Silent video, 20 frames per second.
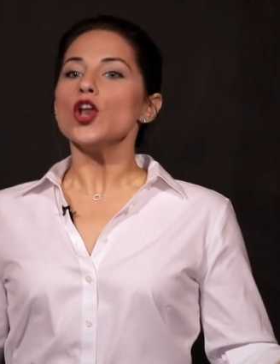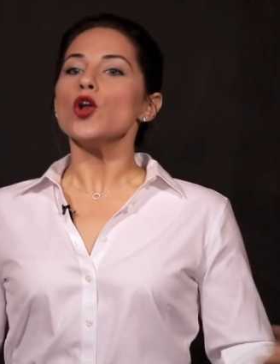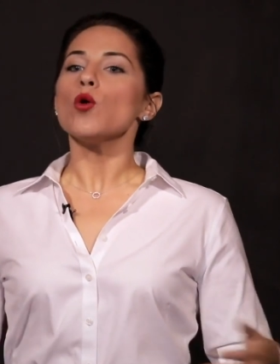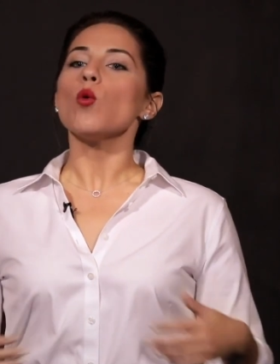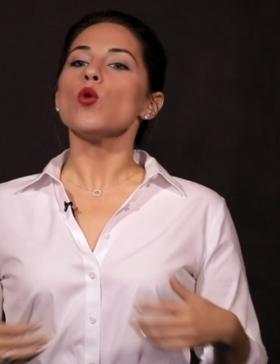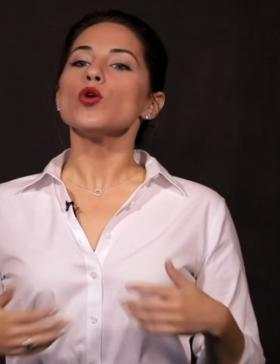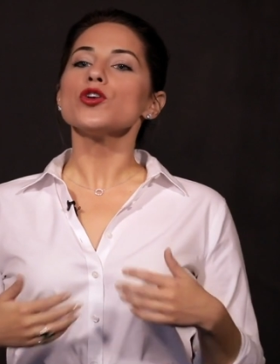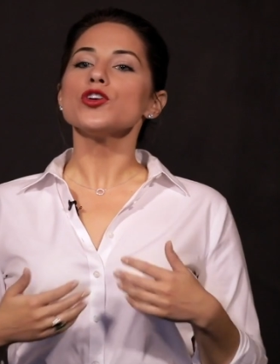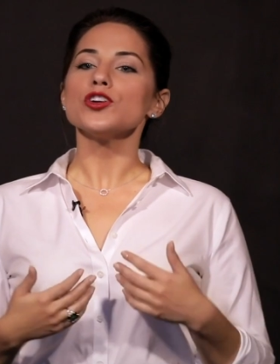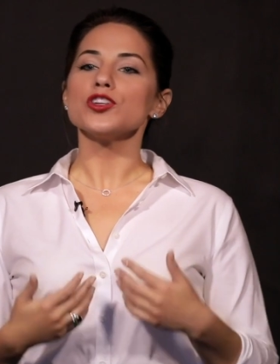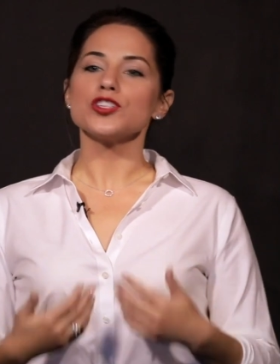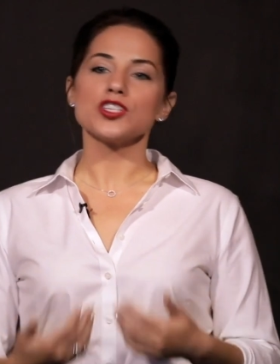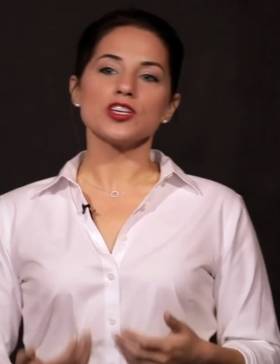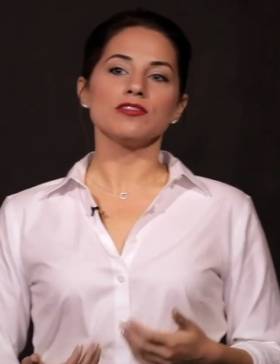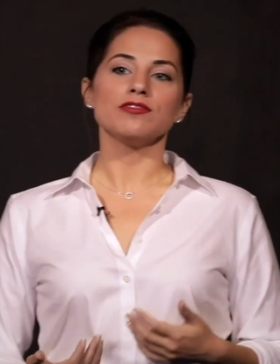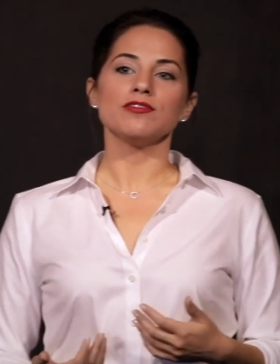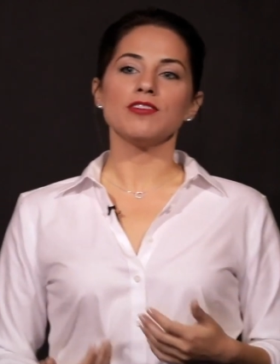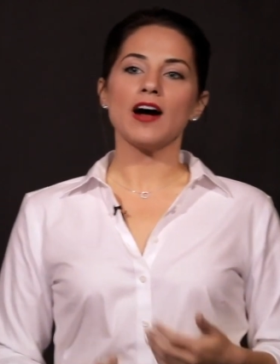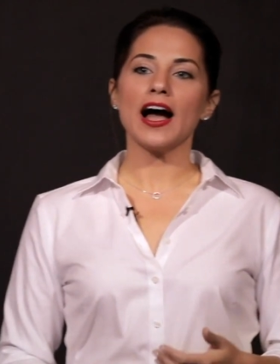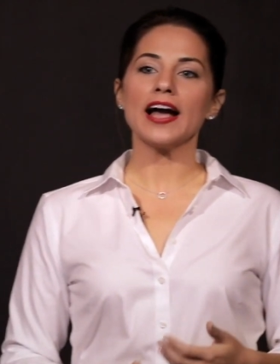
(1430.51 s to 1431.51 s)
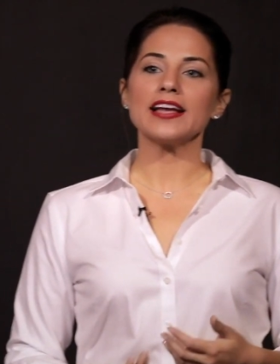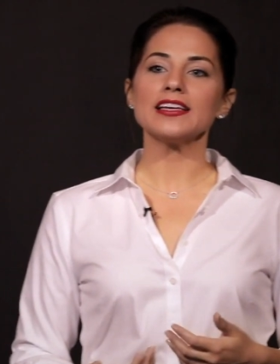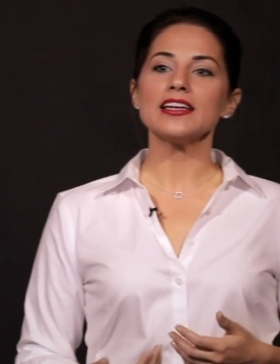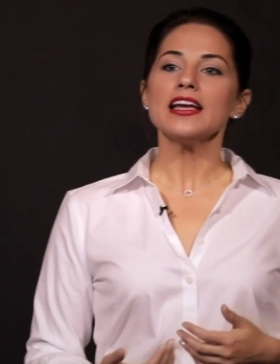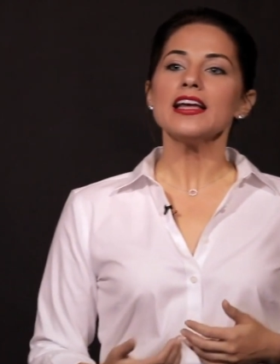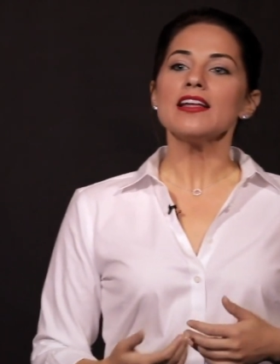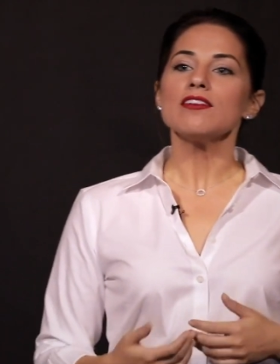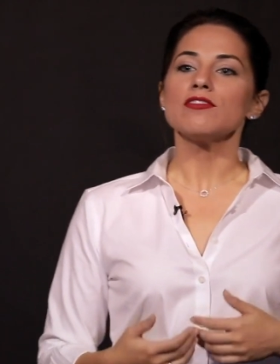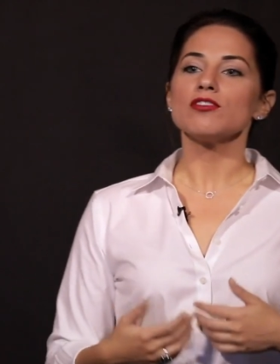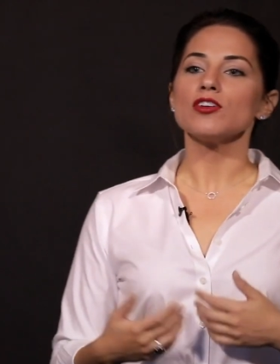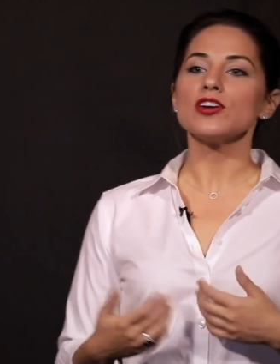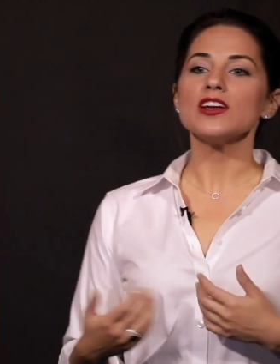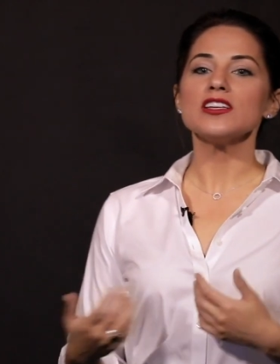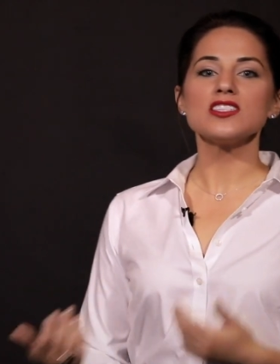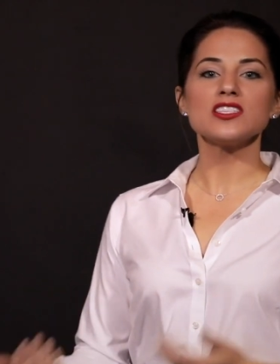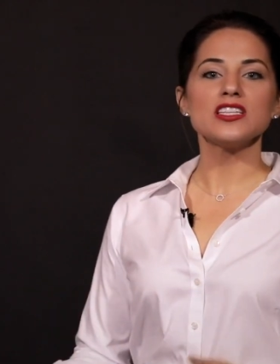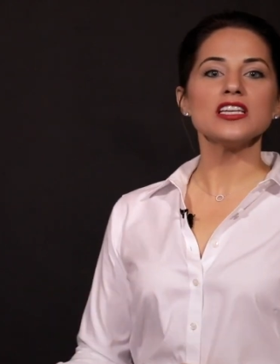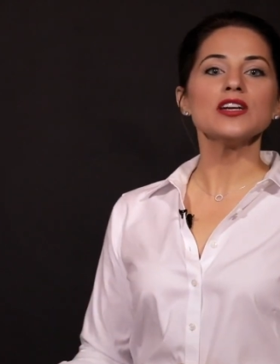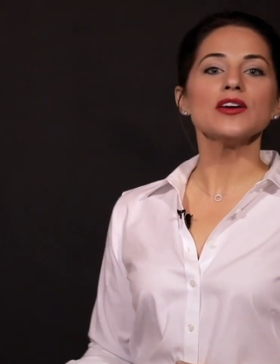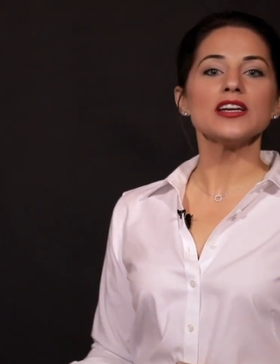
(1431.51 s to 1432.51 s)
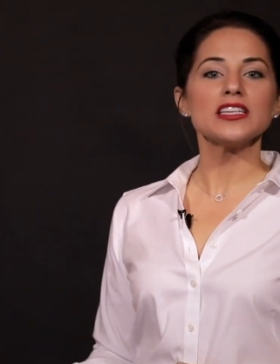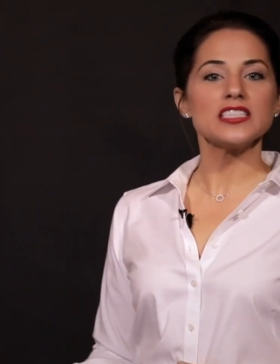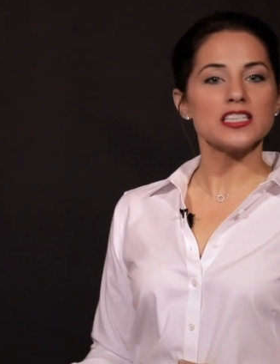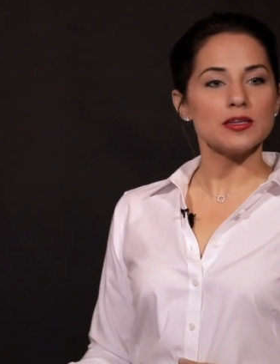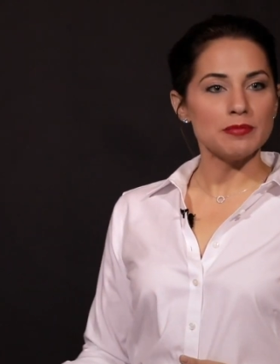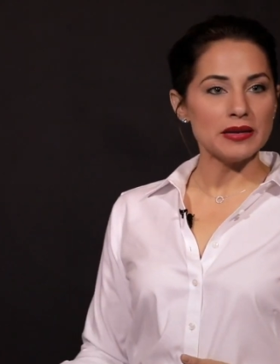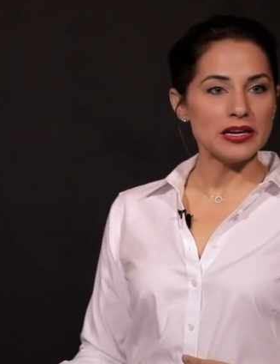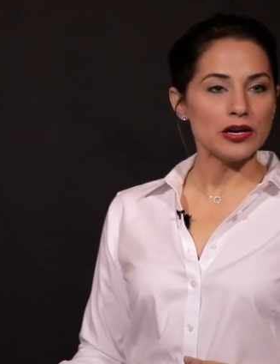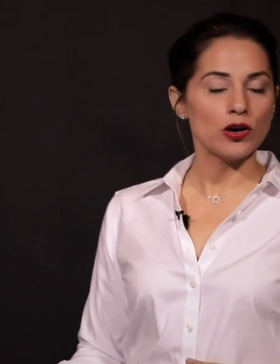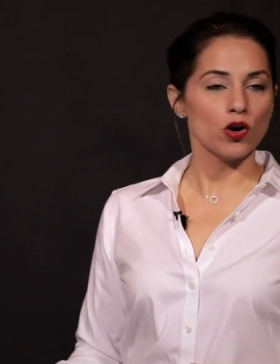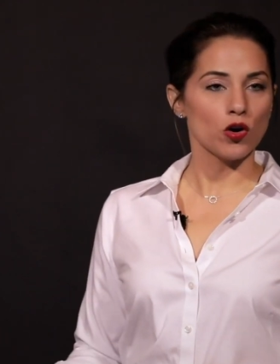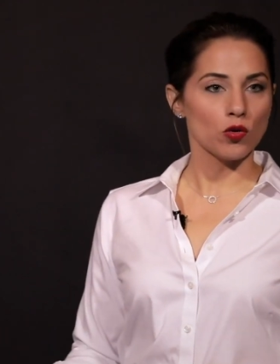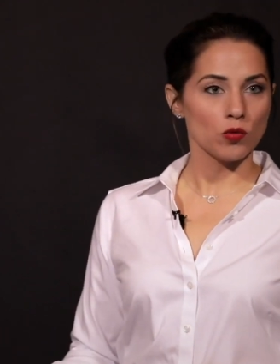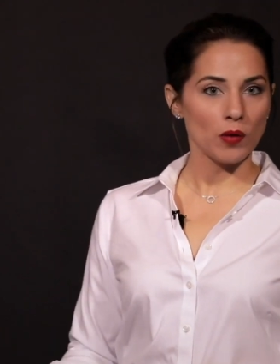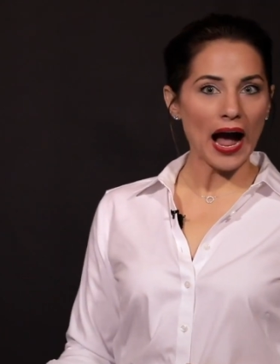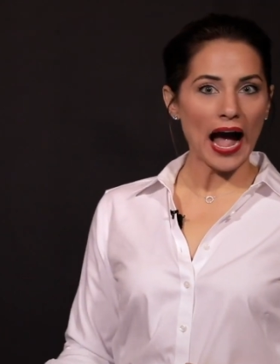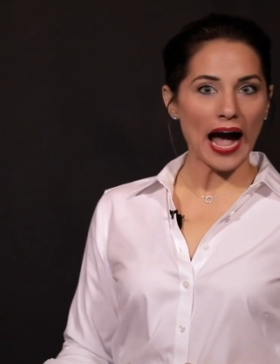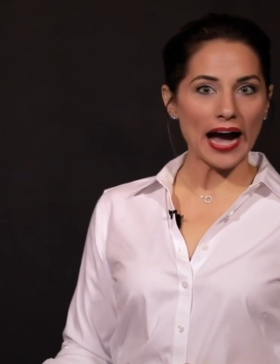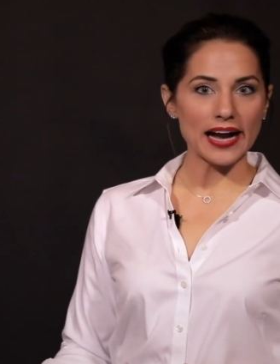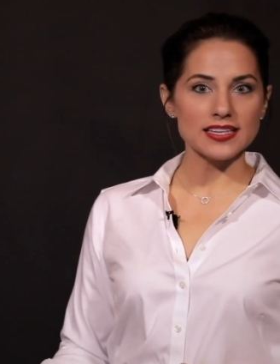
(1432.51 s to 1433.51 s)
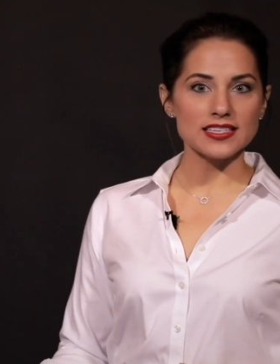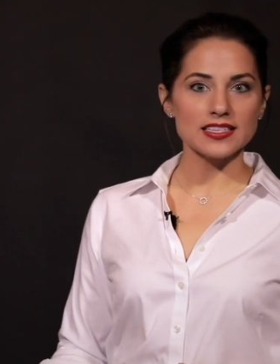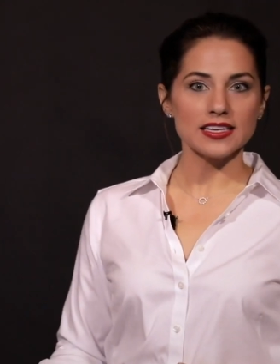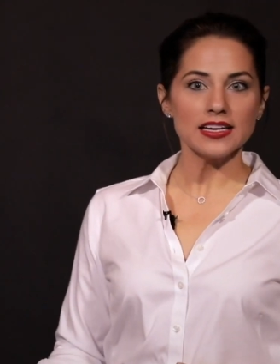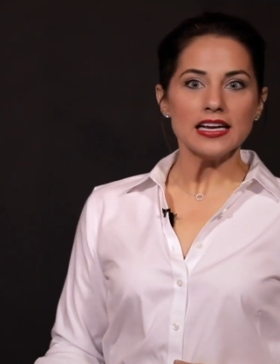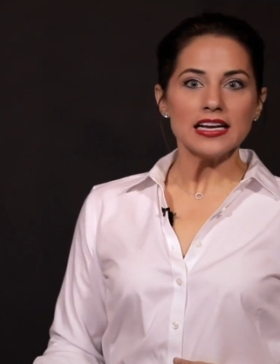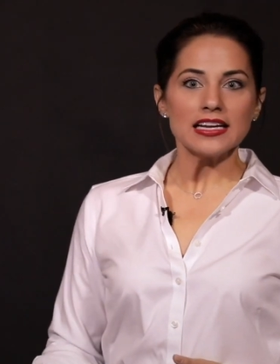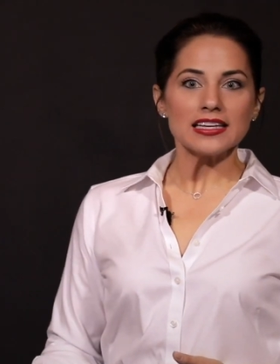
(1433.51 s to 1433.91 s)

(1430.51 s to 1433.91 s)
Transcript: in order to find for his theory to be correct.